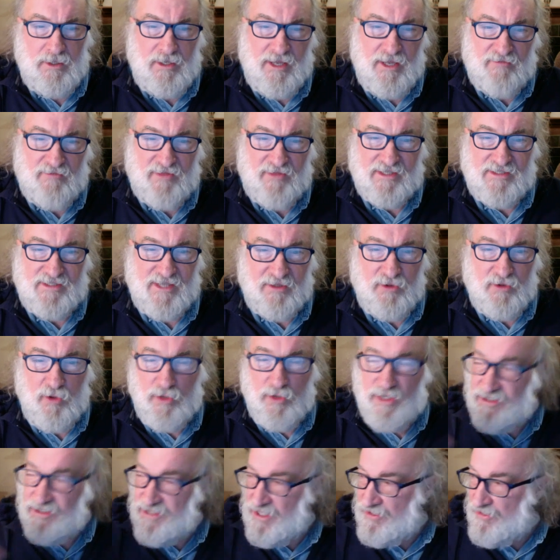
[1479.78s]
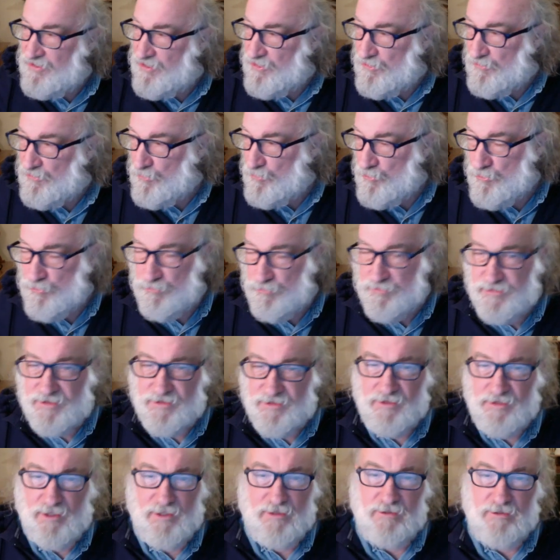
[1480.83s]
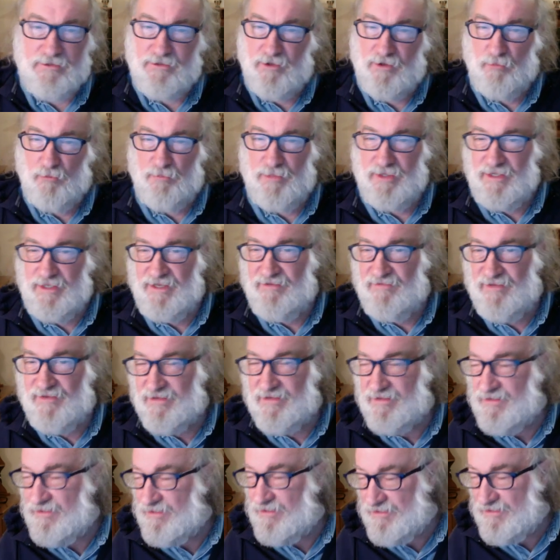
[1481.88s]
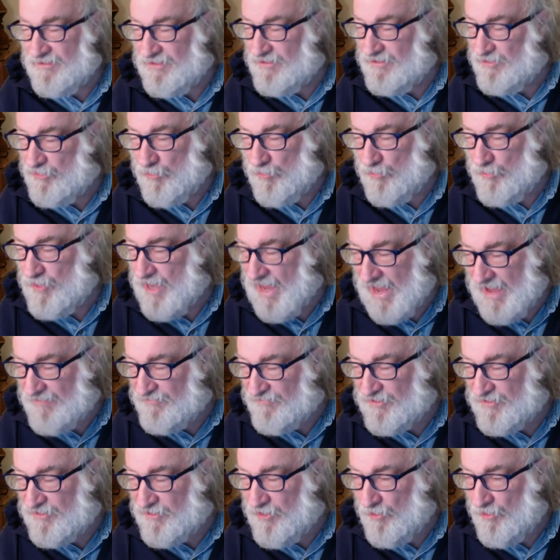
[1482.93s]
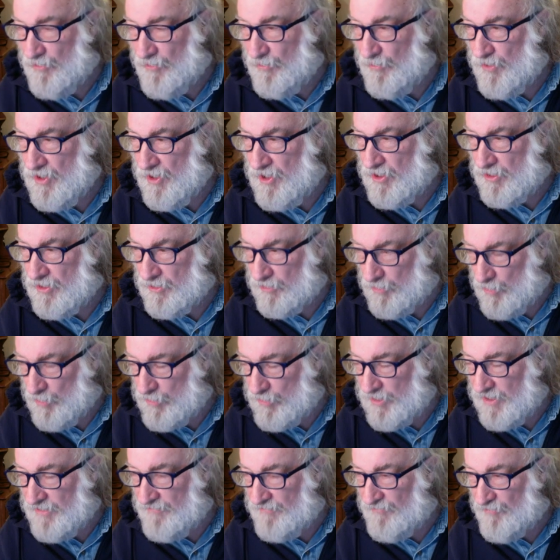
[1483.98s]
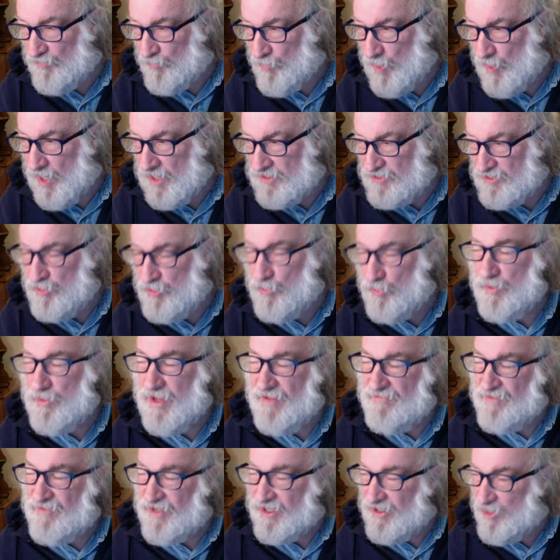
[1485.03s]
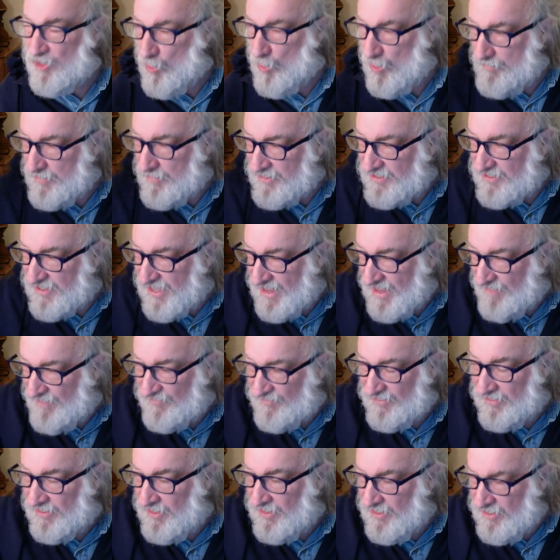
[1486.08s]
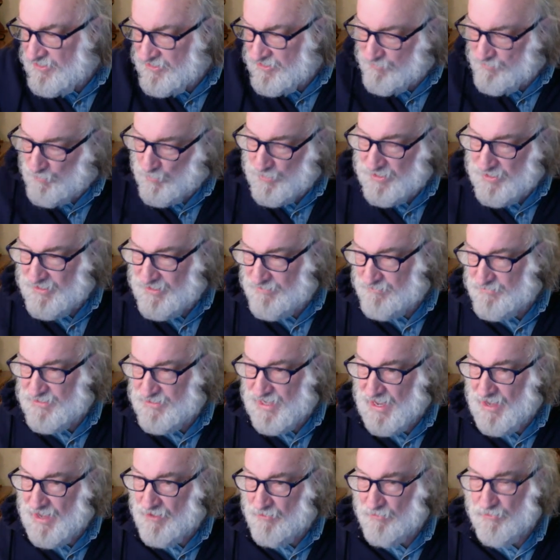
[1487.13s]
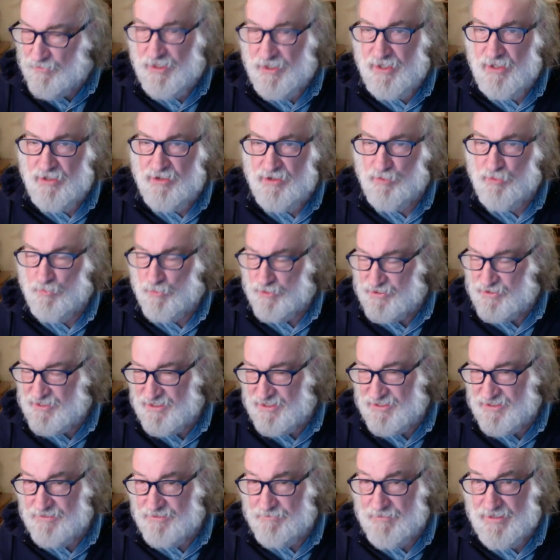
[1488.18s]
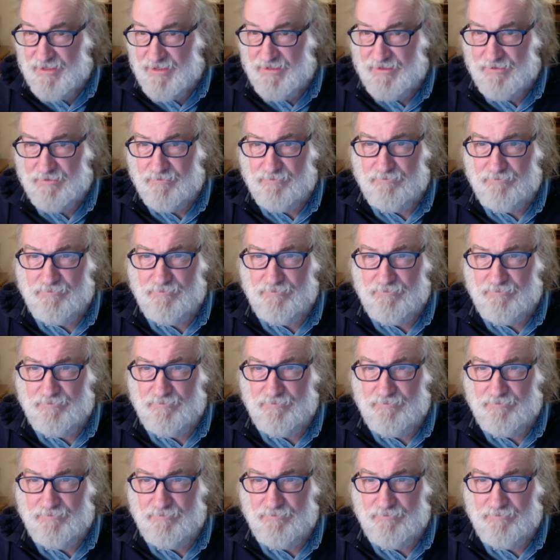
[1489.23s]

If they say, look, he's in the inner rooms, don't believe it. You don't have to go looking for Christ. You don't have to go up into heaven to bring him down, to present to men.